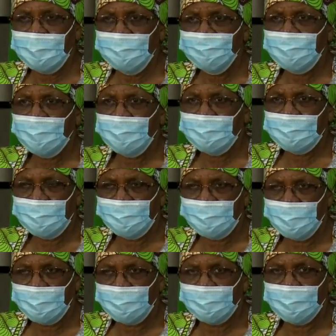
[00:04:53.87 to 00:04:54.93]
impact
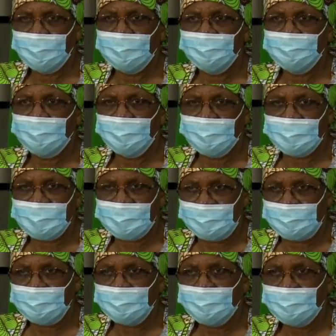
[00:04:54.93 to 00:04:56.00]
of our foreign
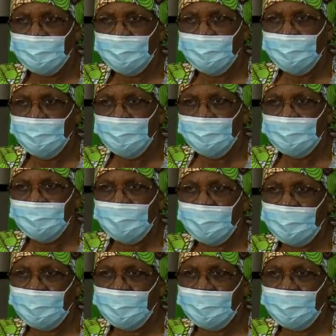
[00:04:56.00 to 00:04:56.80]
policy. They